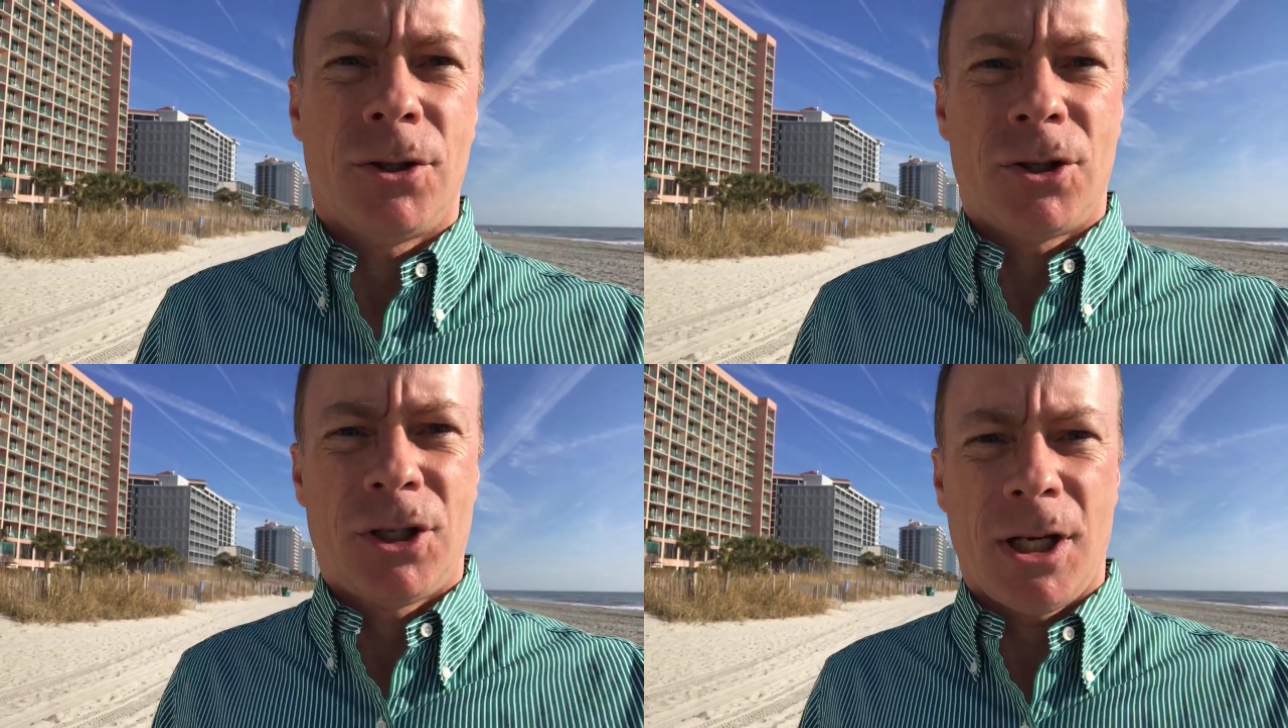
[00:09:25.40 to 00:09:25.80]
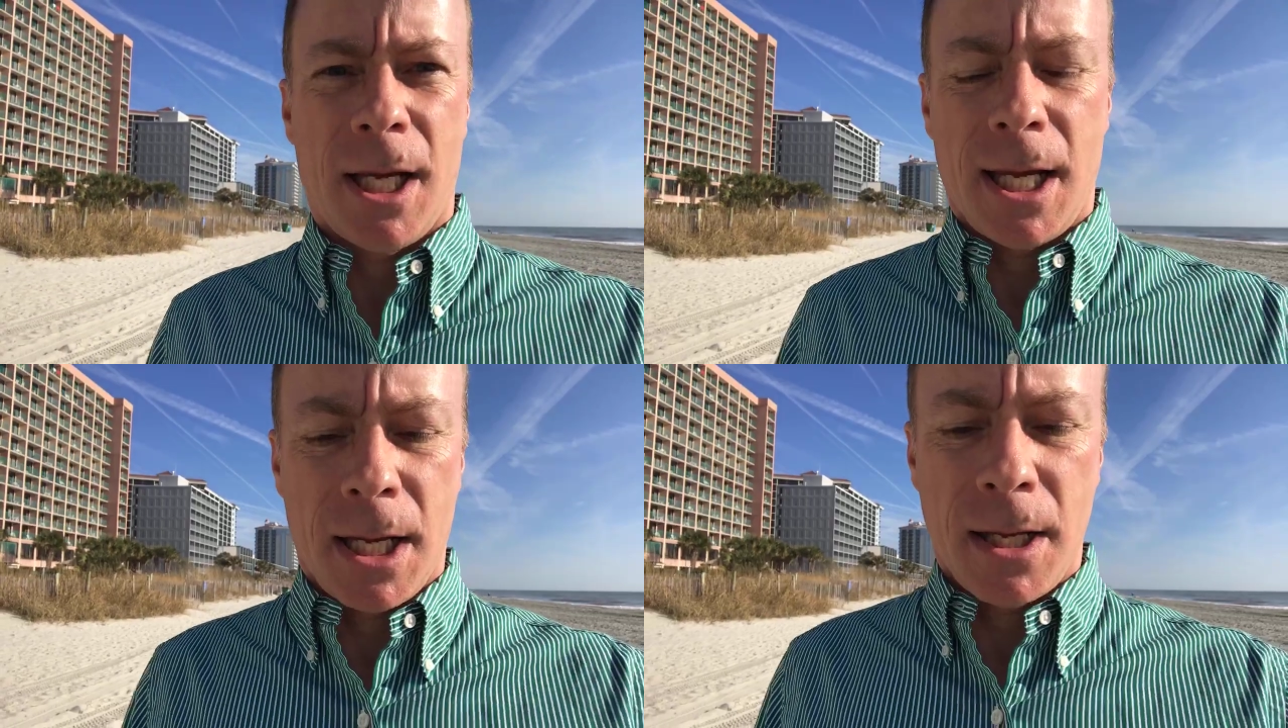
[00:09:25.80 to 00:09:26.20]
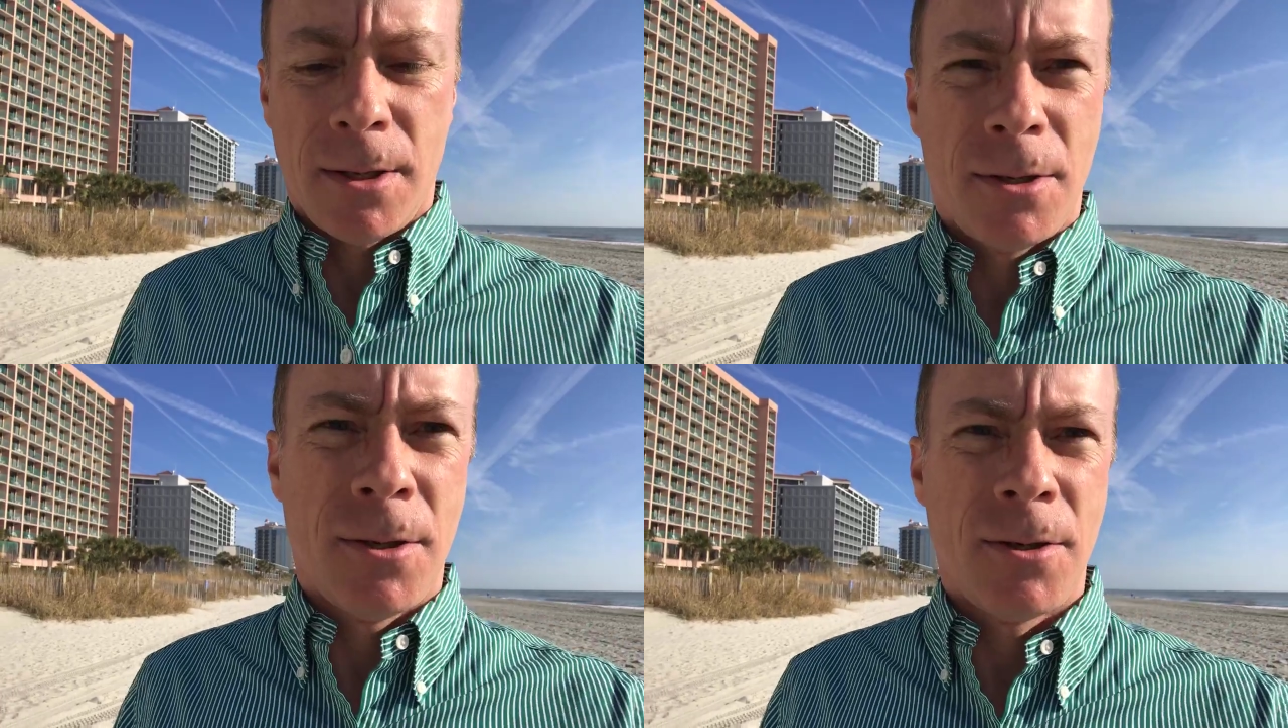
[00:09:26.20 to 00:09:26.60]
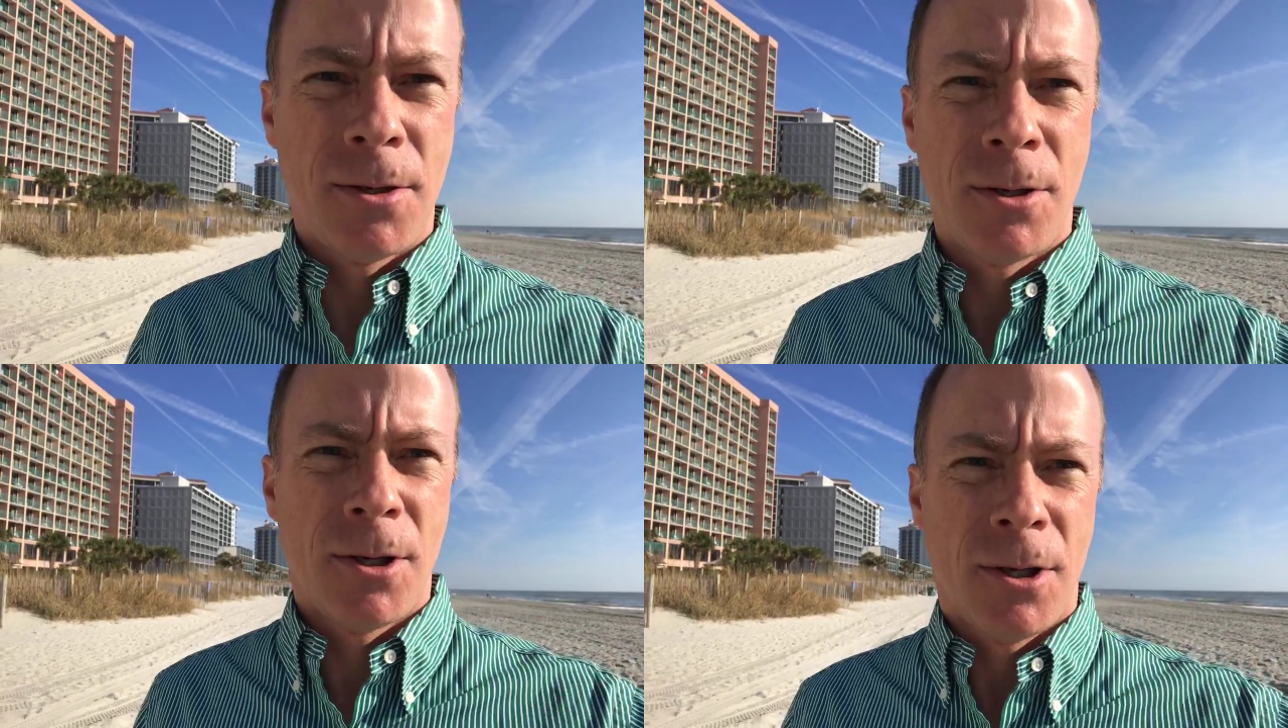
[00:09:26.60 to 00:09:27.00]
she
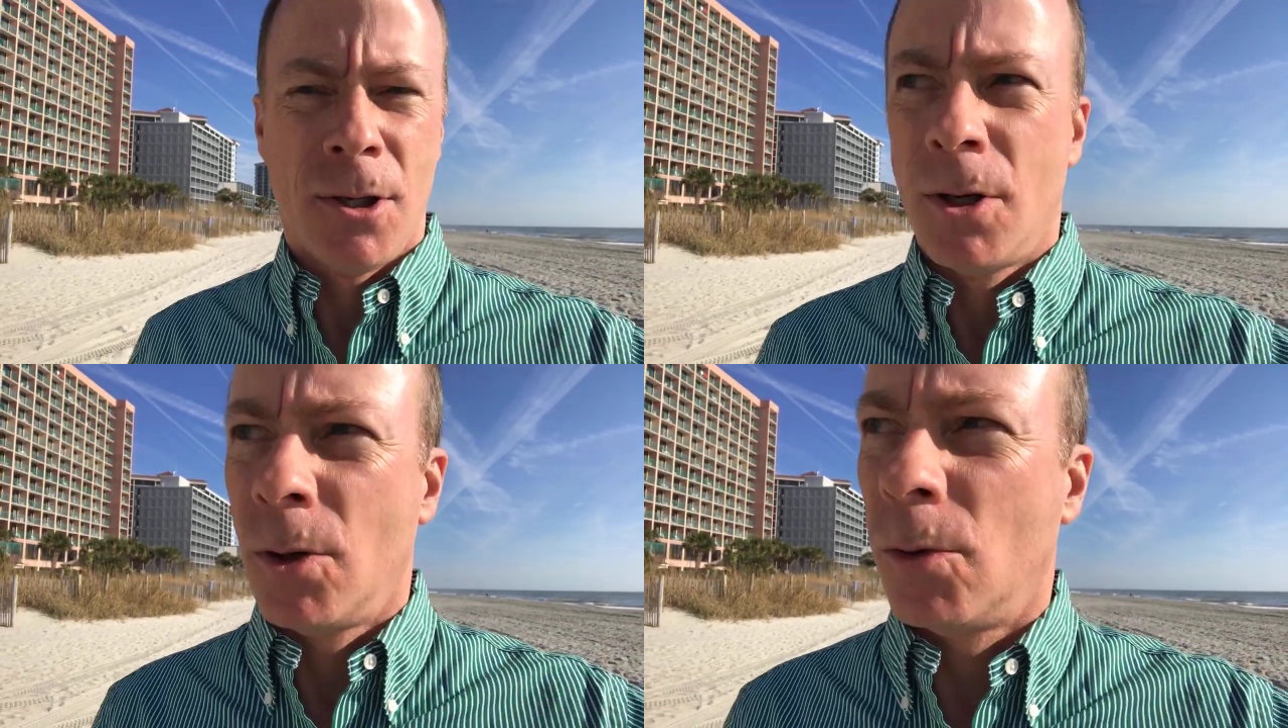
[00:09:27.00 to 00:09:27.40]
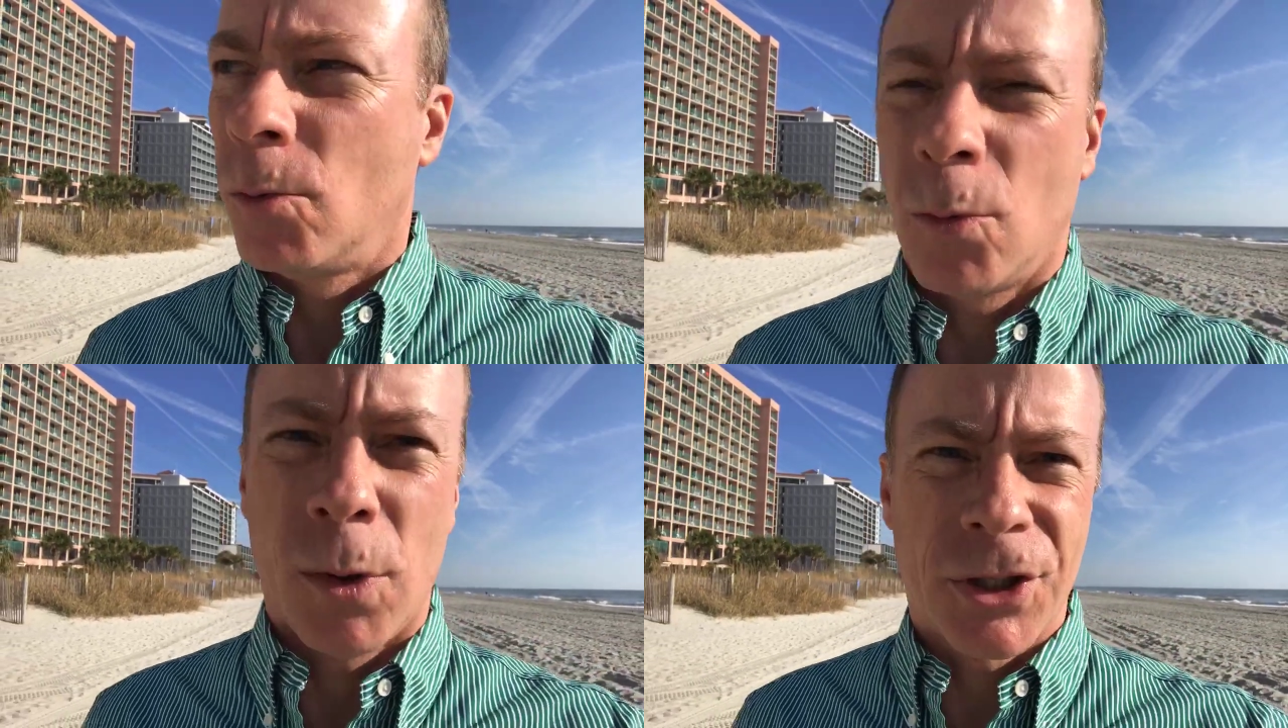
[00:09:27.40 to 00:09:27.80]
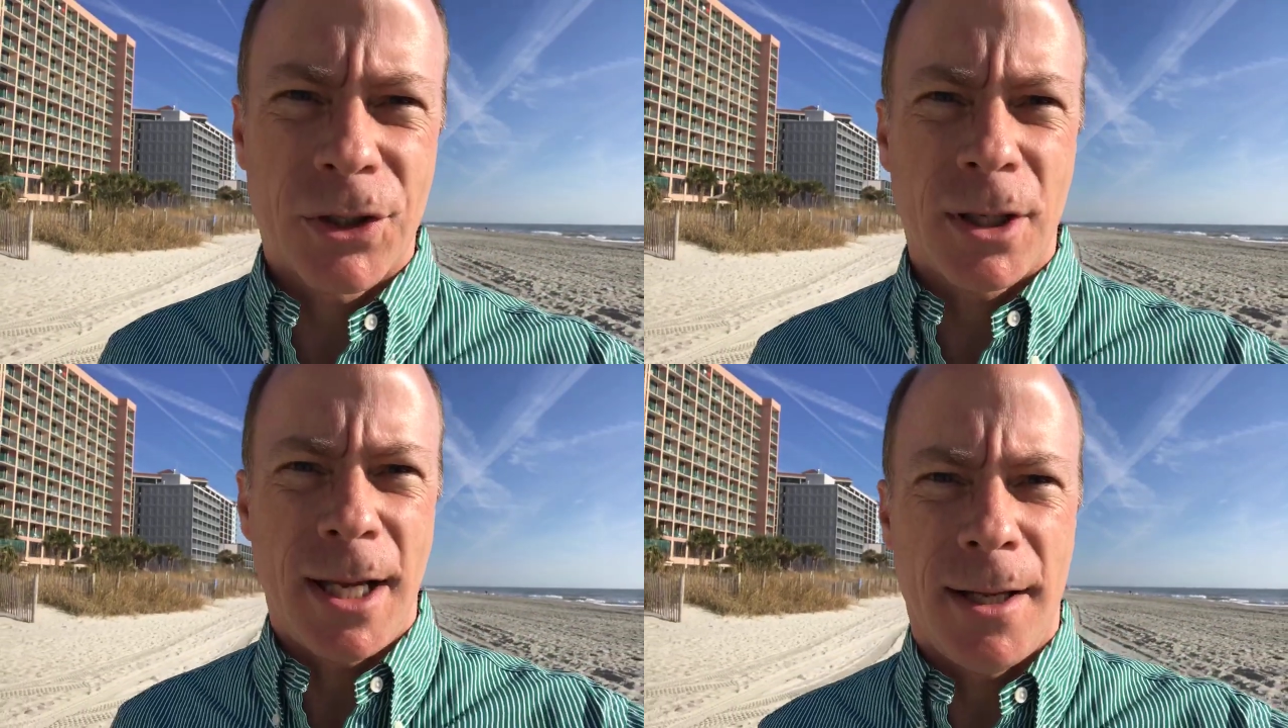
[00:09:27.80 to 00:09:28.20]
was